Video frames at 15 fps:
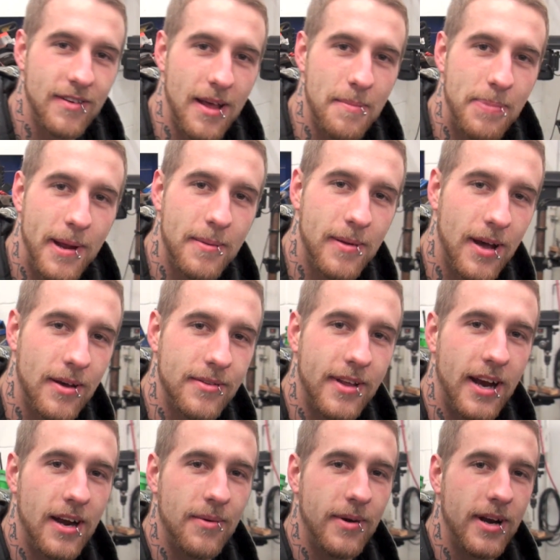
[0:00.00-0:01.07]
Some people over
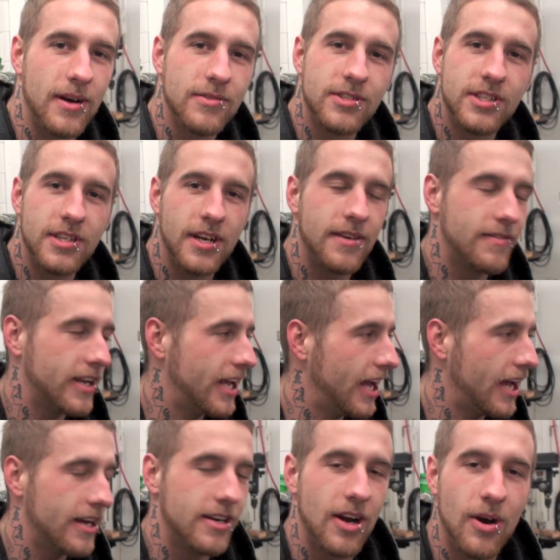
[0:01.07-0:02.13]
there, we don't ship.
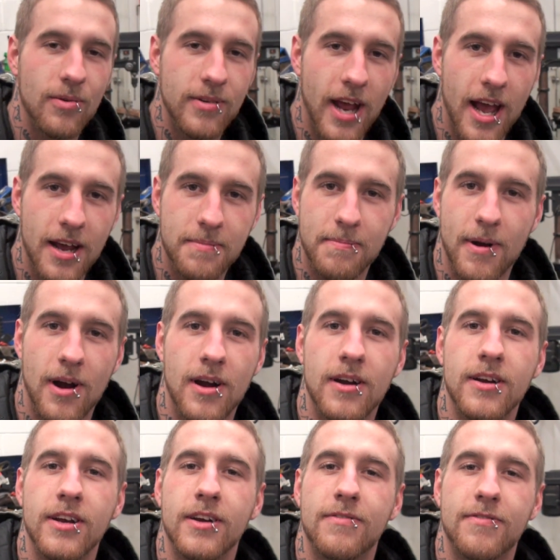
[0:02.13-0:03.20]
You Your own yak
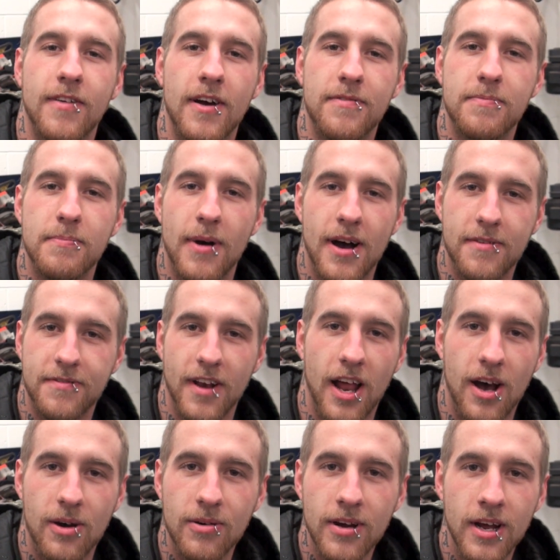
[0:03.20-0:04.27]
burn, your fall from
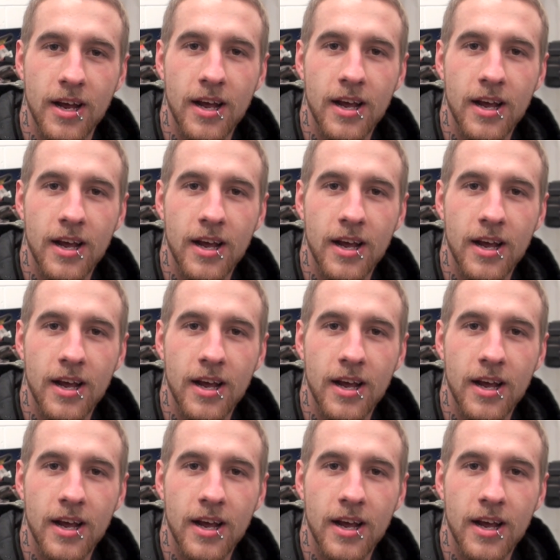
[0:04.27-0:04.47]
Buffalo.